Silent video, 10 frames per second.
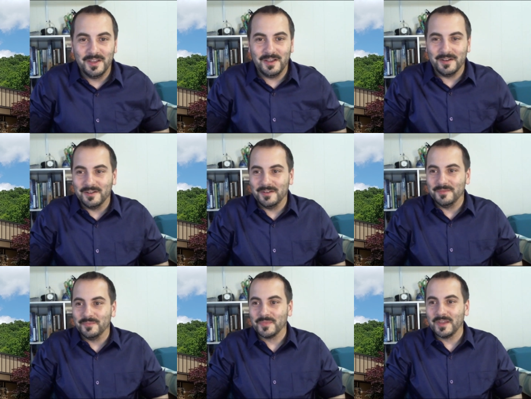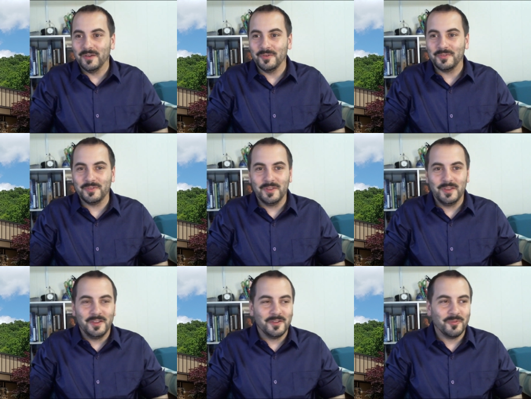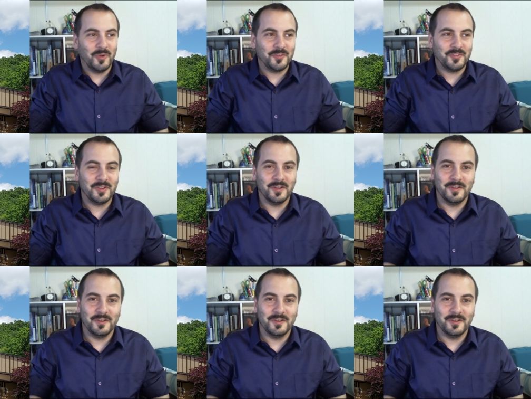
Uh, I was watching a uh,